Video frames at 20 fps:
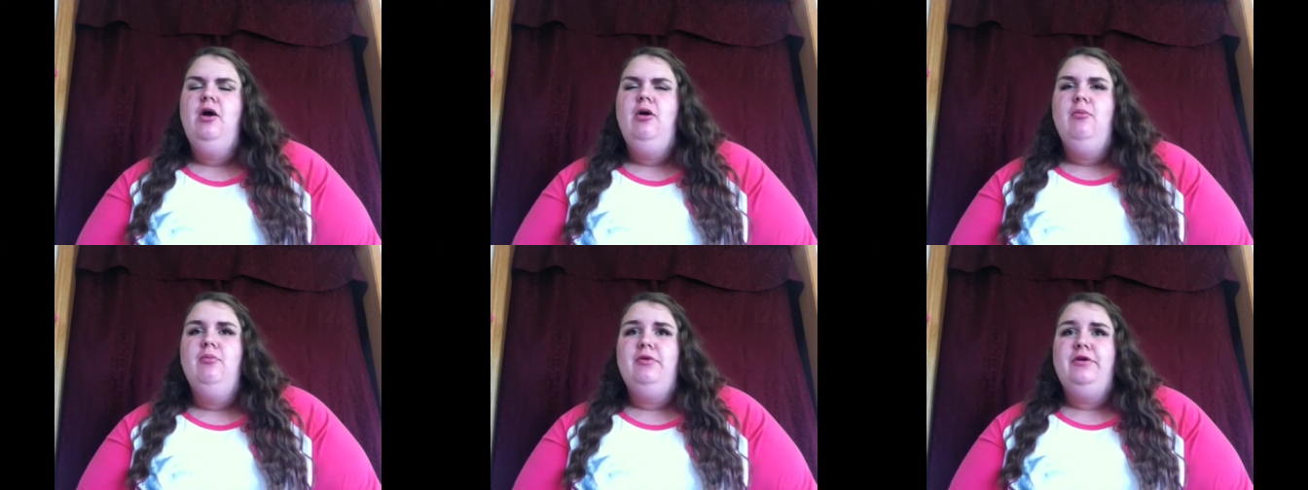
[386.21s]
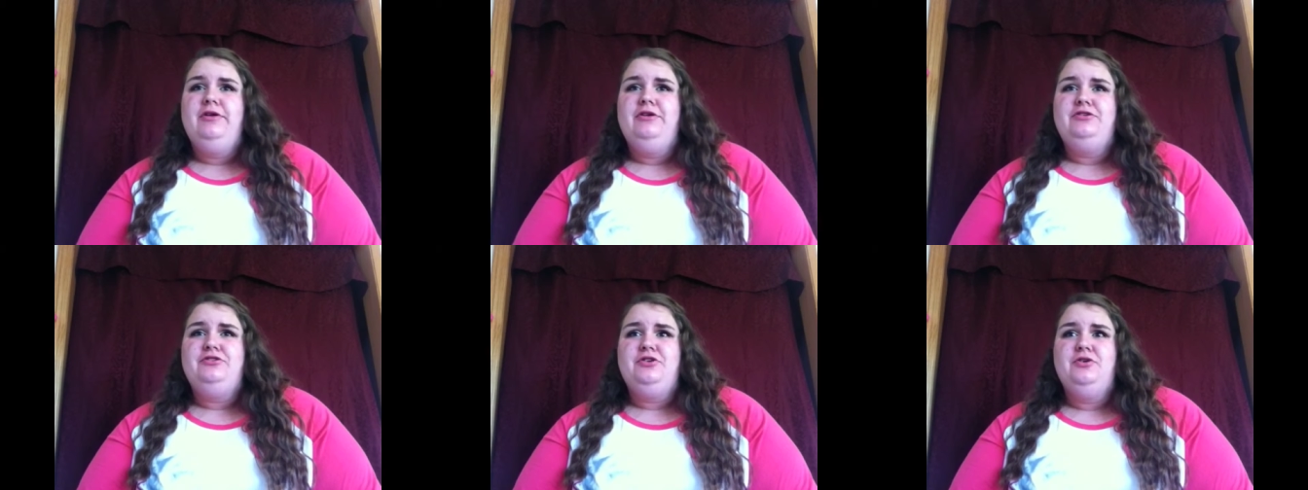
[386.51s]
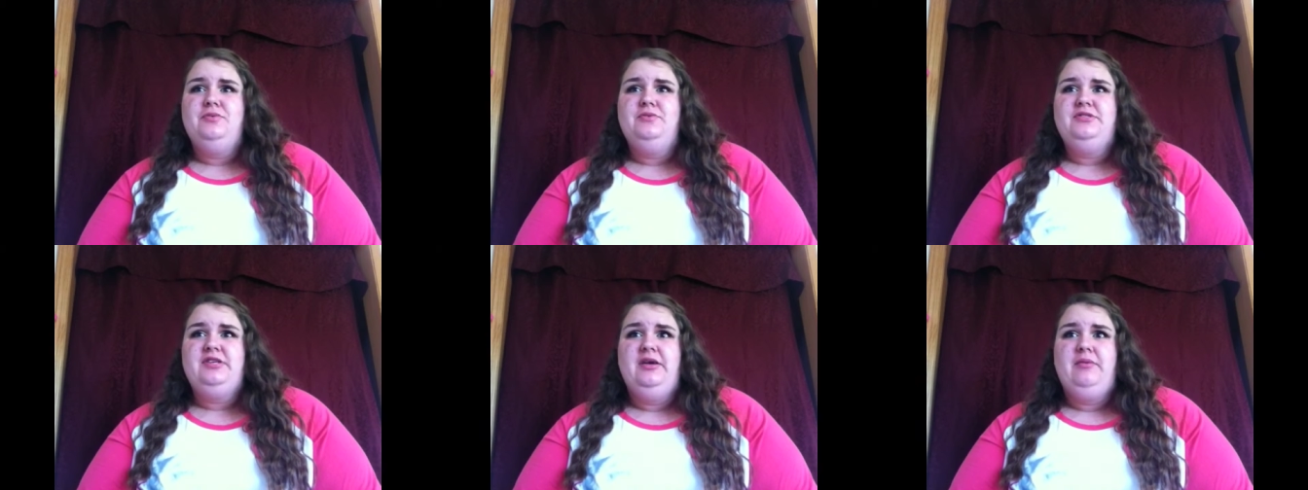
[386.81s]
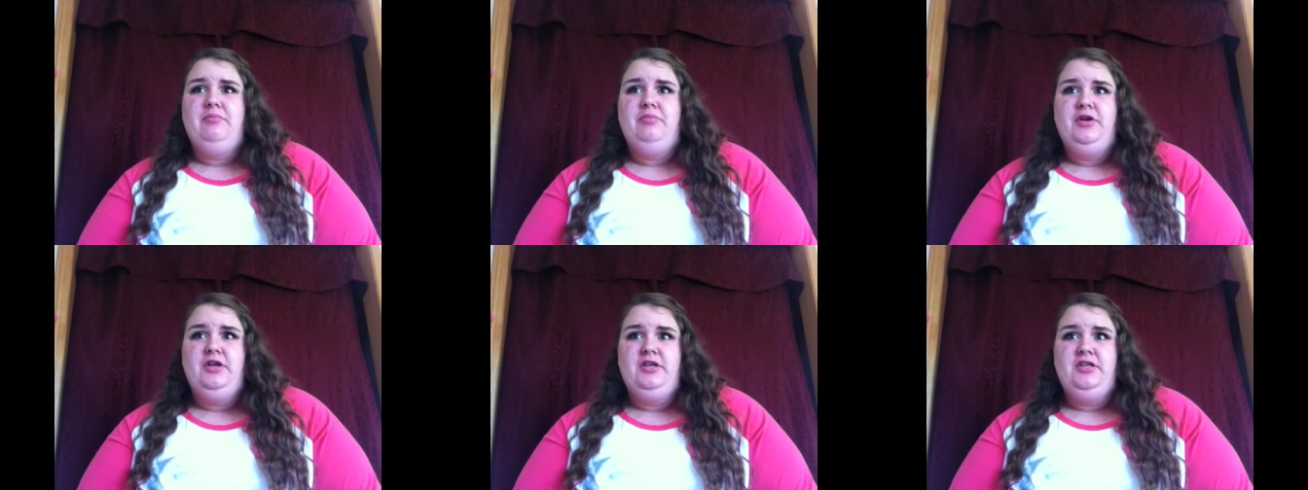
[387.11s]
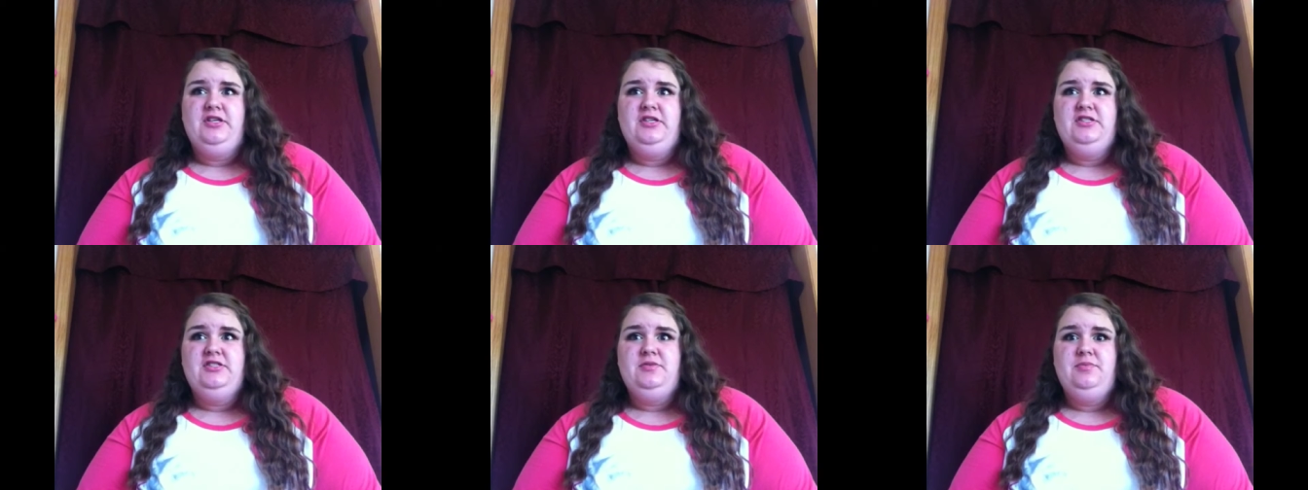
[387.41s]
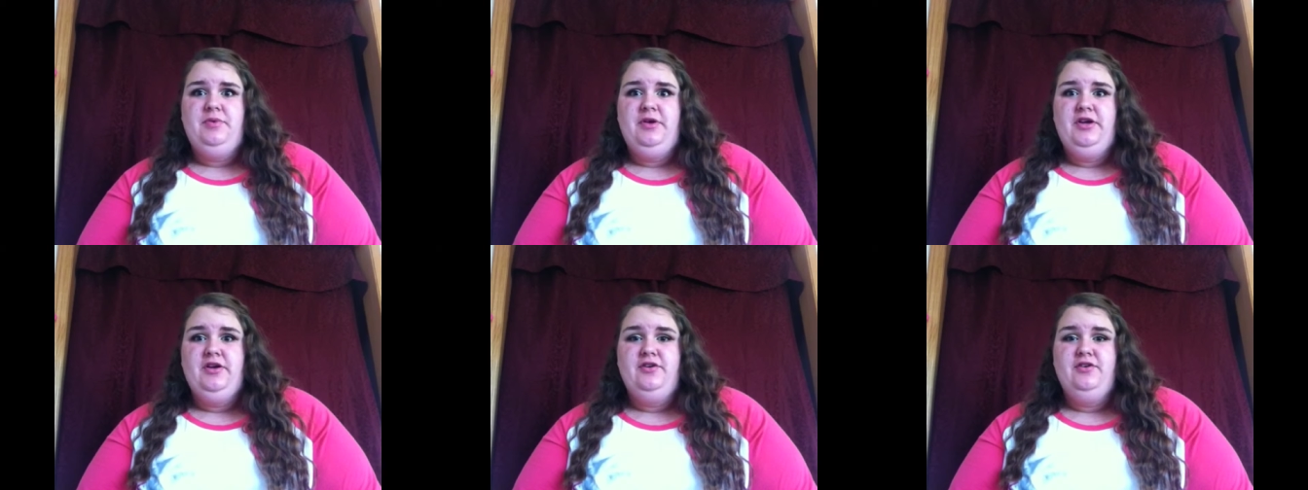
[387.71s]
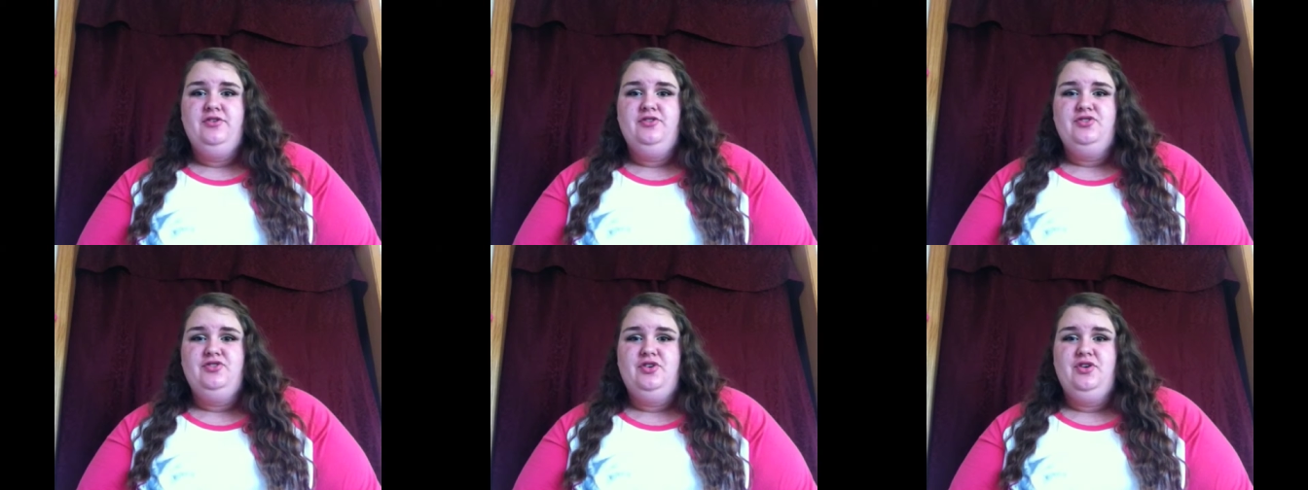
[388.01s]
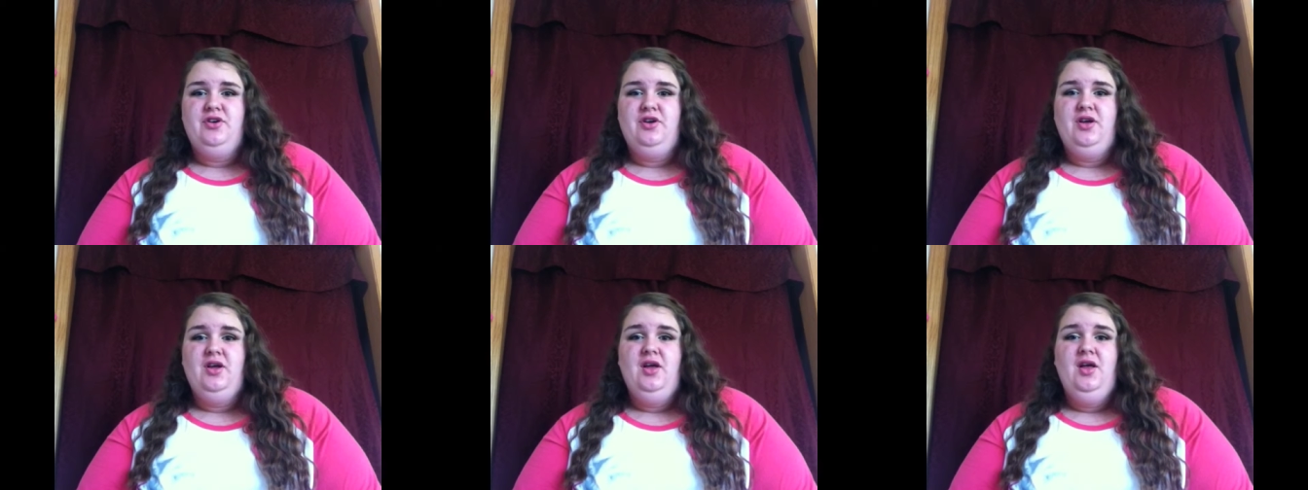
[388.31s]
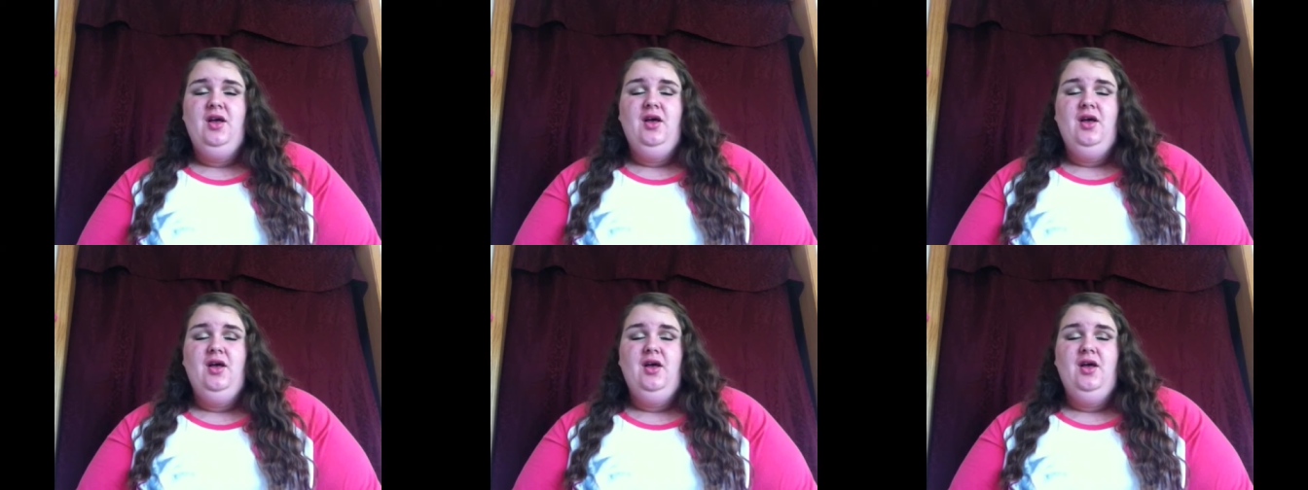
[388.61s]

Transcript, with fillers: pretty sure it was like Britney Spears or